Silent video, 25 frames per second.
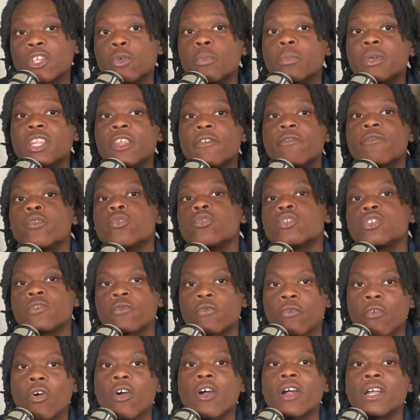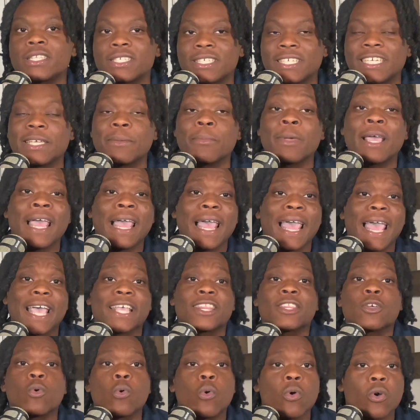be the future for our team at
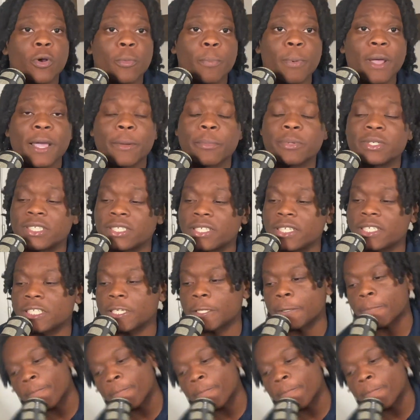the quarterback position?